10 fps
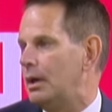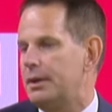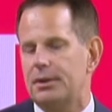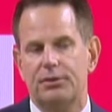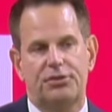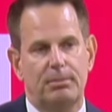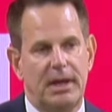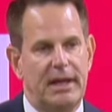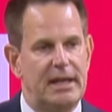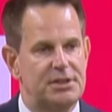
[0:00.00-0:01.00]
You know,
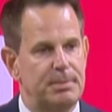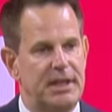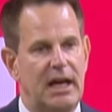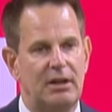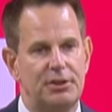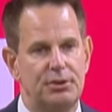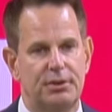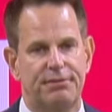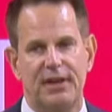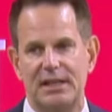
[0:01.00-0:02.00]
somebody asked me, how do you
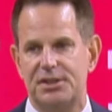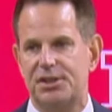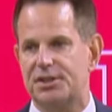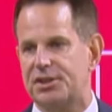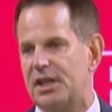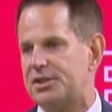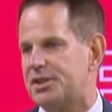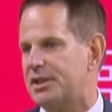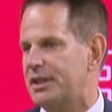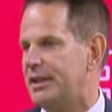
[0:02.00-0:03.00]
define success
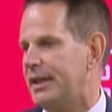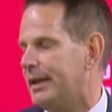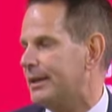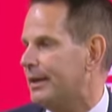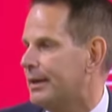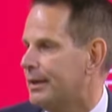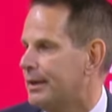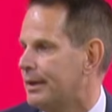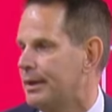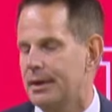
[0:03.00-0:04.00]
at Indiana?
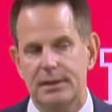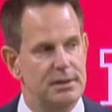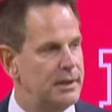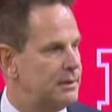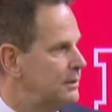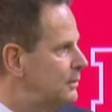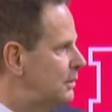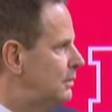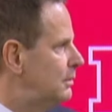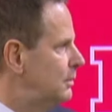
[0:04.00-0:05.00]
I was like, well,
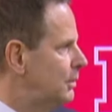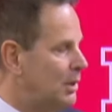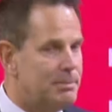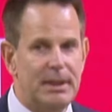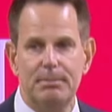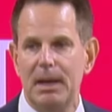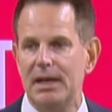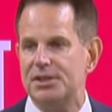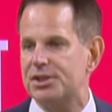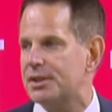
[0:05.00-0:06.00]
we want to be the
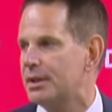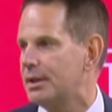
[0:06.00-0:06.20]
best.